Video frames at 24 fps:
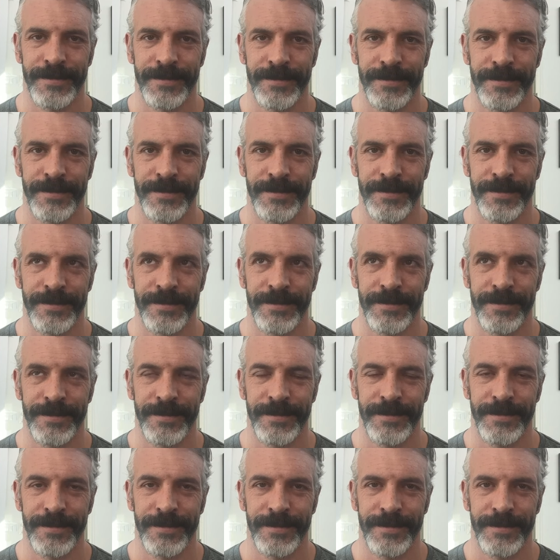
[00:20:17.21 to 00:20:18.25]

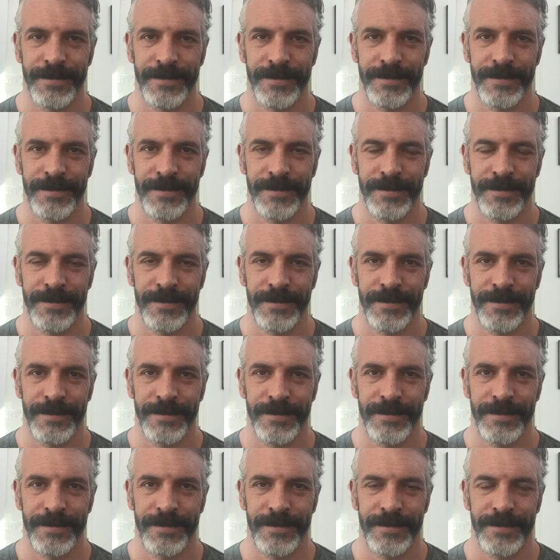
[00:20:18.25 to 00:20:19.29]

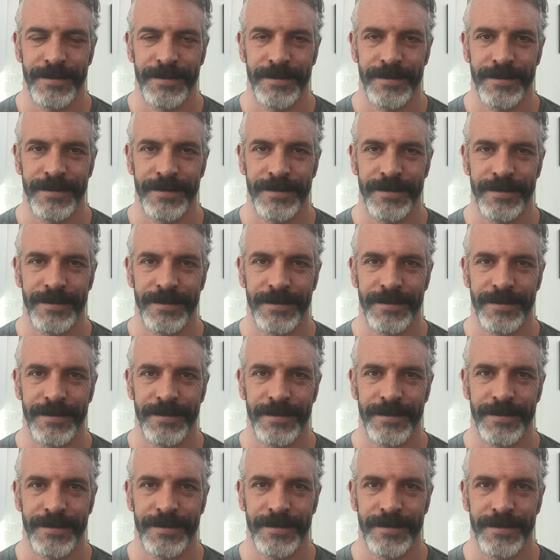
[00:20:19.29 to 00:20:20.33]

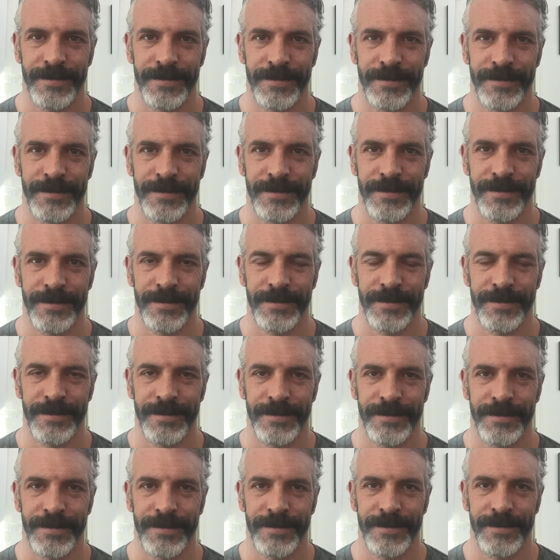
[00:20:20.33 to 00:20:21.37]

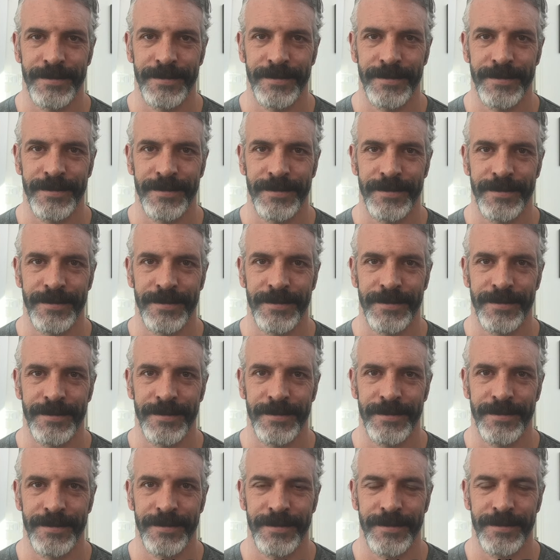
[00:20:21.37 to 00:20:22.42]

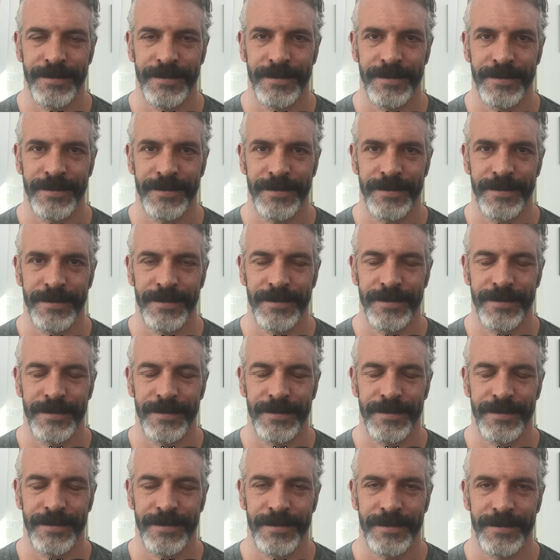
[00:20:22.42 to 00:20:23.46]

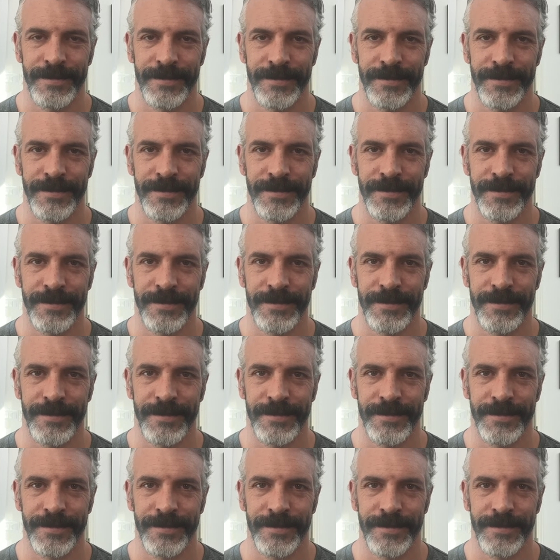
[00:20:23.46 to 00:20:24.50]

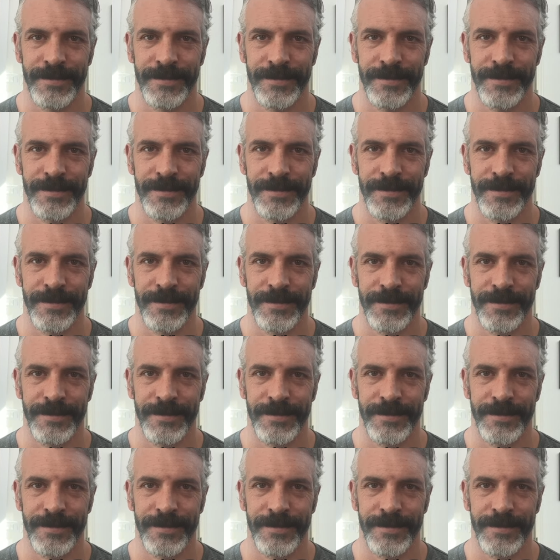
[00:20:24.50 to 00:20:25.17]
[no speech]